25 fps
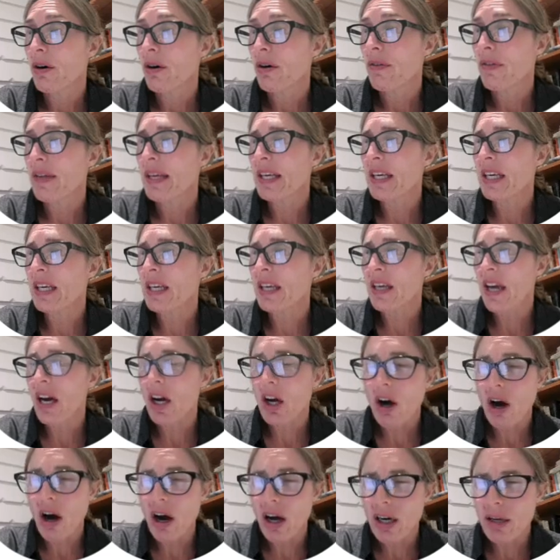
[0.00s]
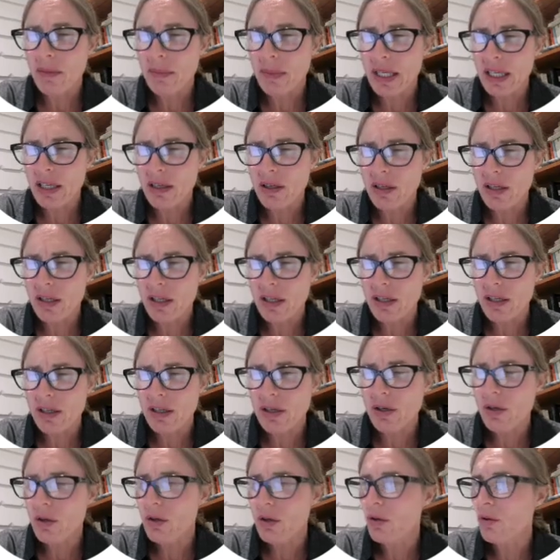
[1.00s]
The economy
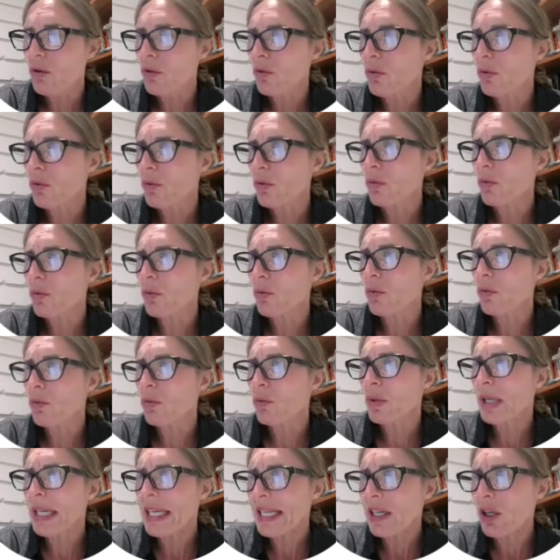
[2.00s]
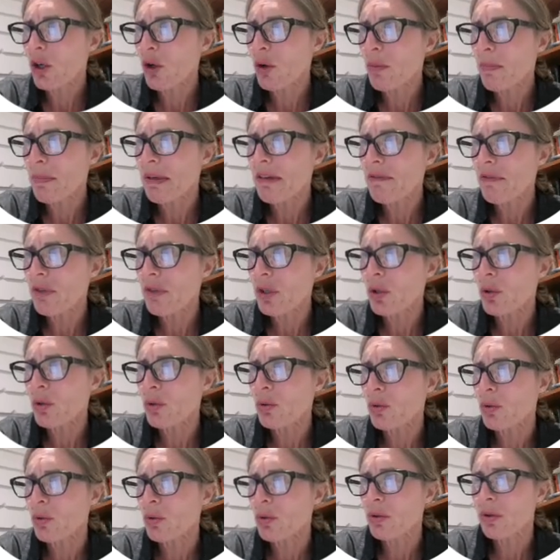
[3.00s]
really could be
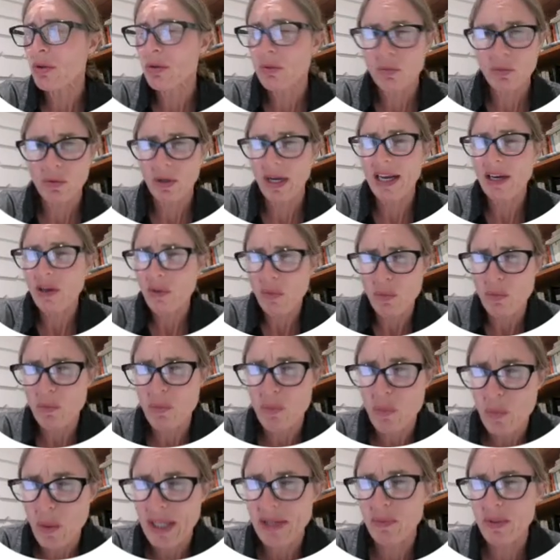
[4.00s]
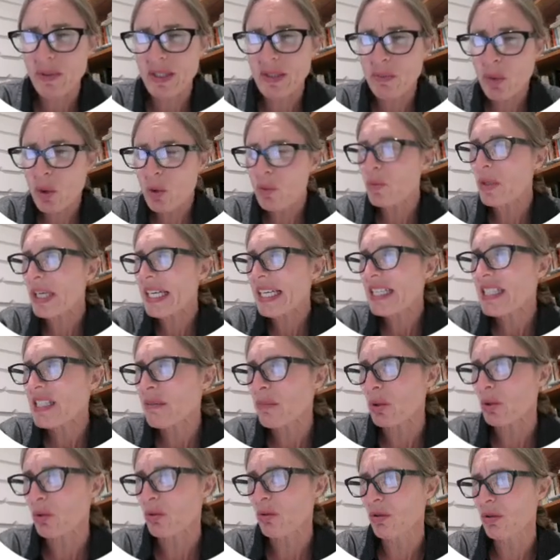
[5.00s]
viewed, and it was more
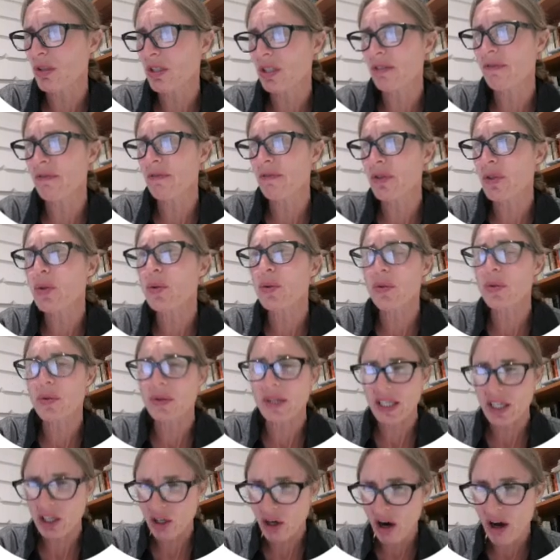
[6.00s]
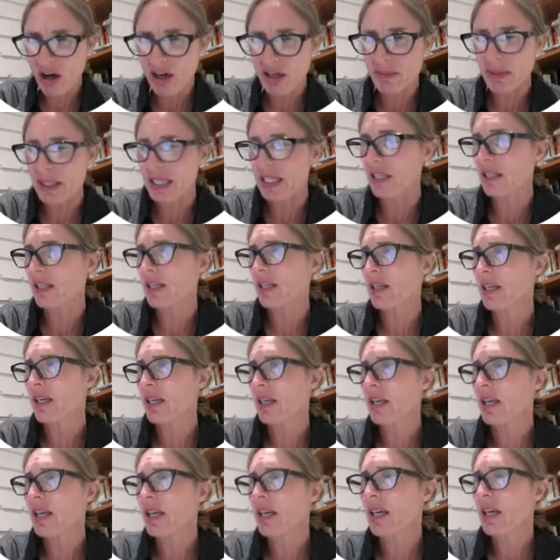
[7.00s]
reasonable to view the economy
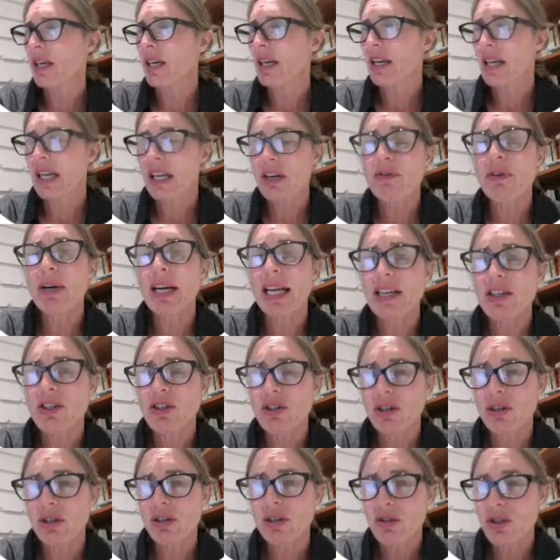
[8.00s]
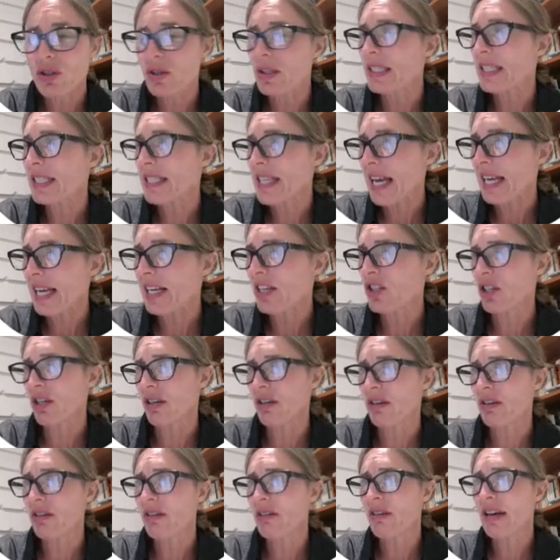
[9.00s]
in relation to
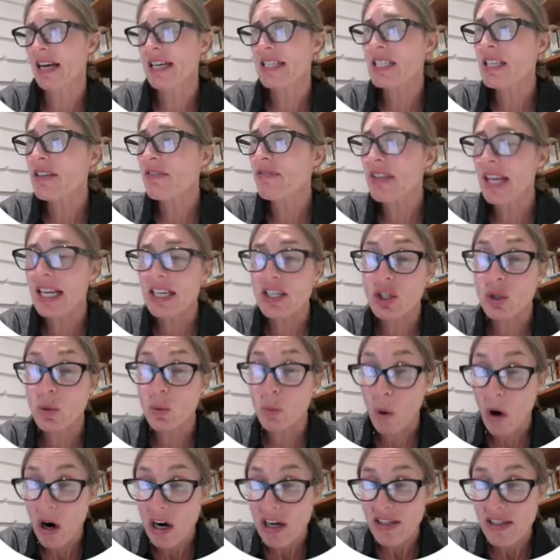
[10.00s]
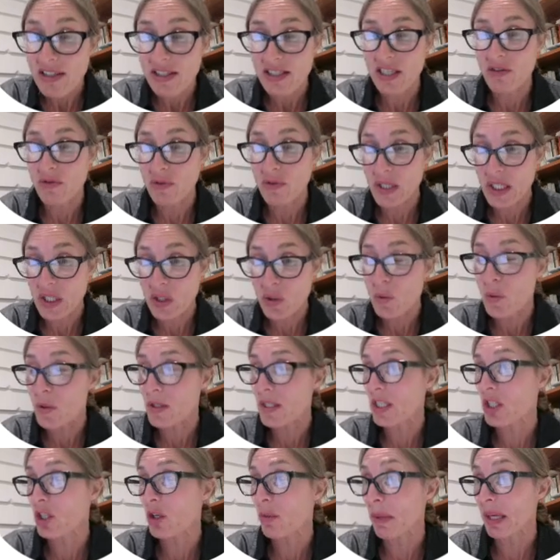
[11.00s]
nature as if nature was a
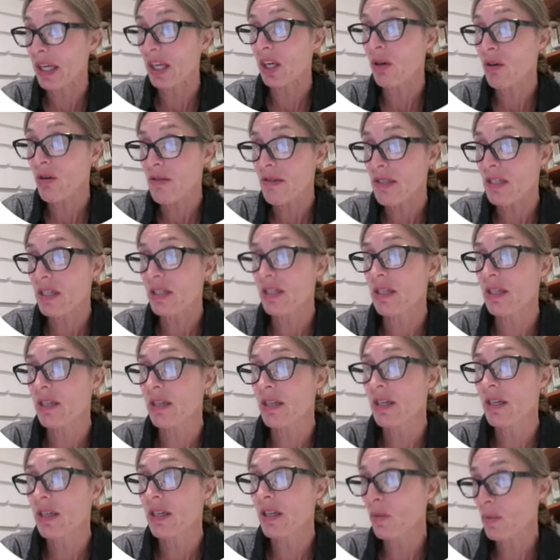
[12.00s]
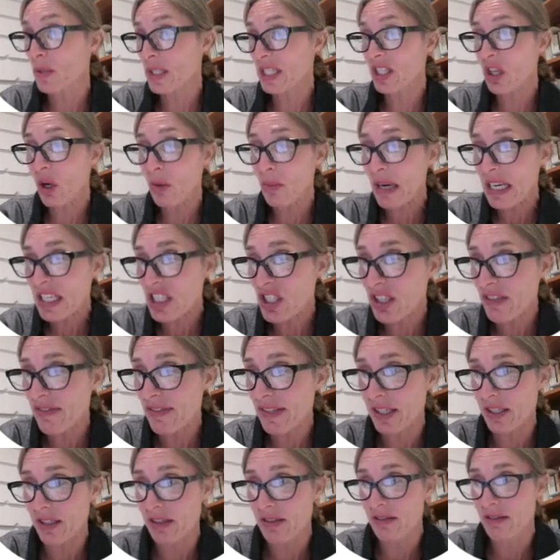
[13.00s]
resource to be used. There was so much of
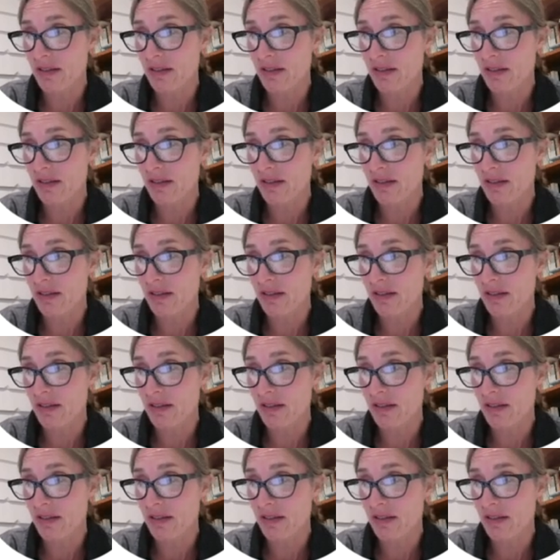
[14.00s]
it.